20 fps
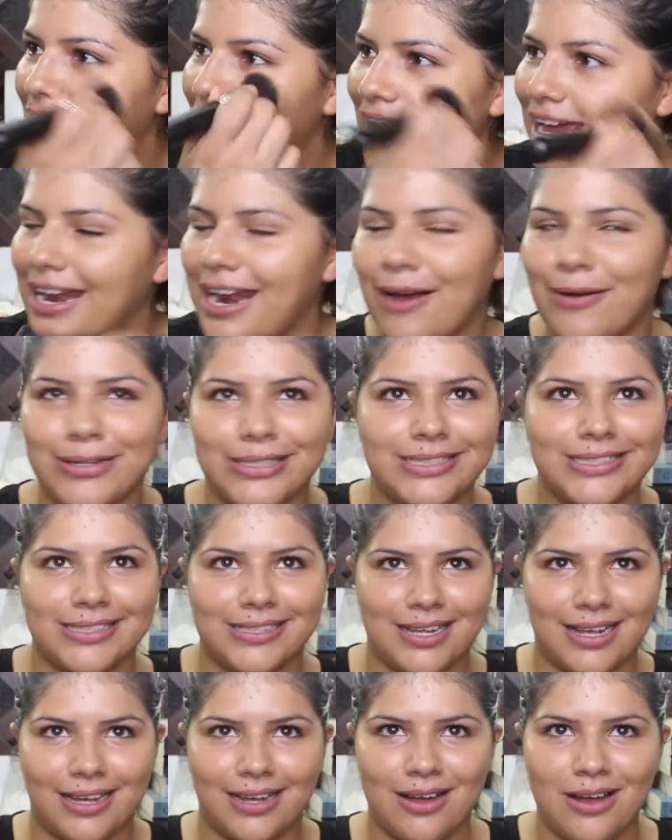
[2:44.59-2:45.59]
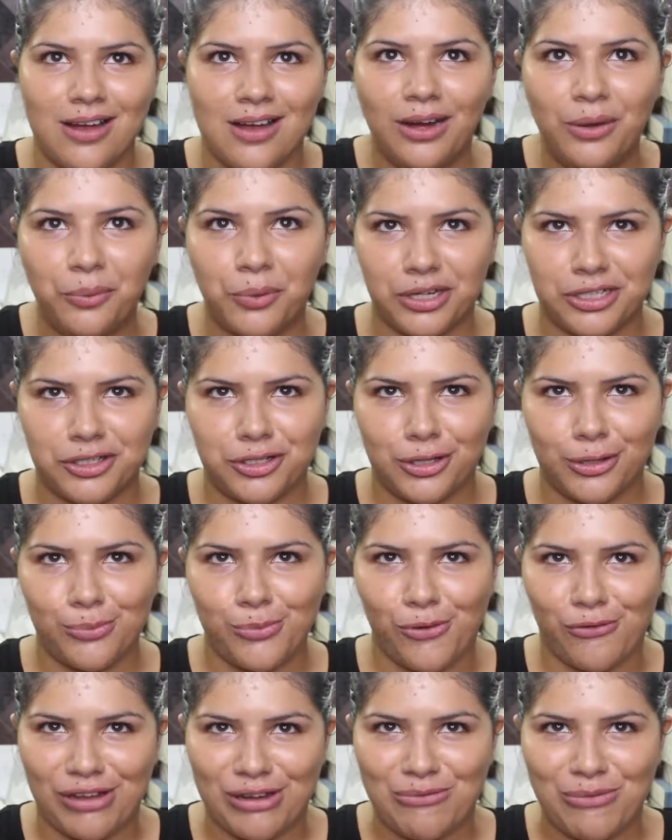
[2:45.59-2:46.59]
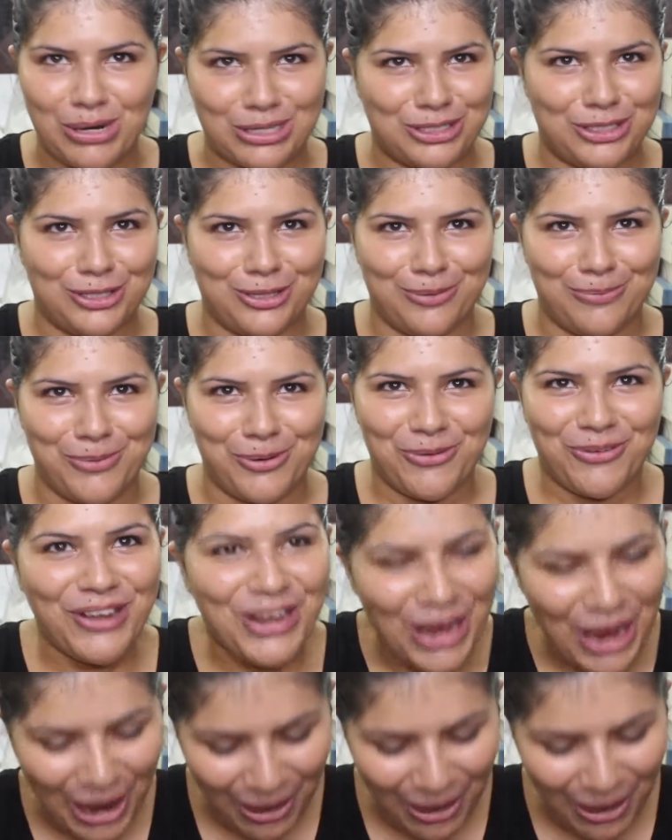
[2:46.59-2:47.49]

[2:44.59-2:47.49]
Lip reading: And I was just like, watch the movie, watch the movie,